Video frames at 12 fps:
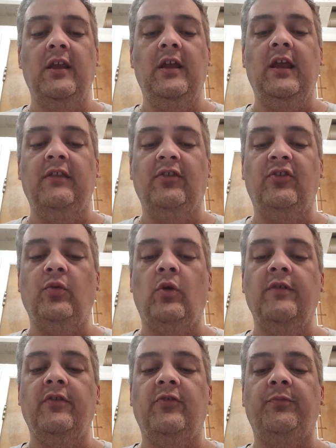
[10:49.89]
and the sword
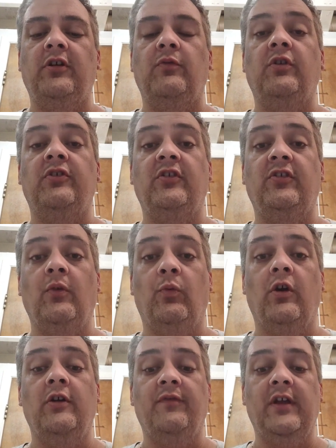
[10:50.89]
of the Spirit, which is the
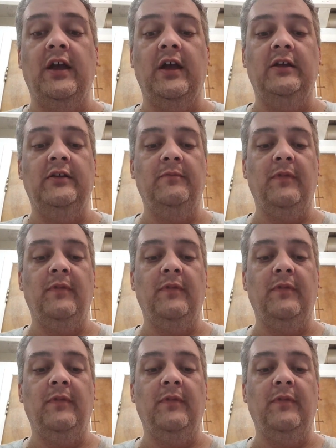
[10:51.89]
word of God.